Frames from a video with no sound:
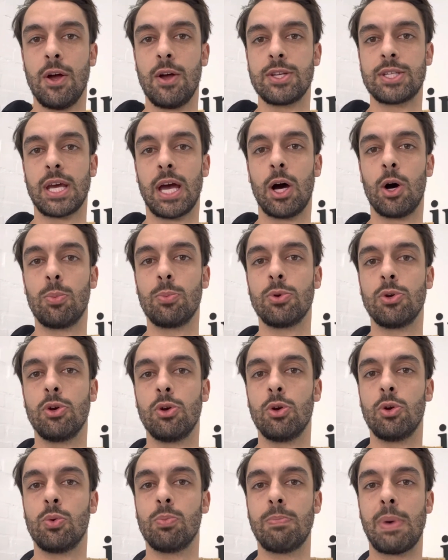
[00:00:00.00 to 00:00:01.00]
to help
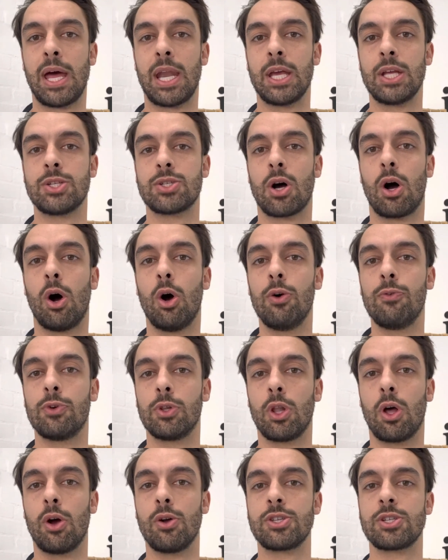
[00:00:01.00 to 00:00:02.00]
you manage
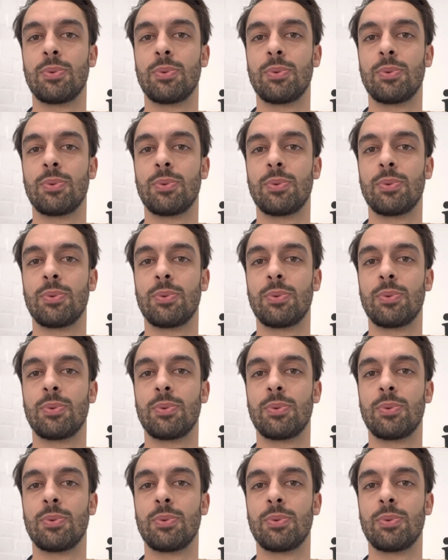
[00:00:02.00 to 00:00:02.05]
overload.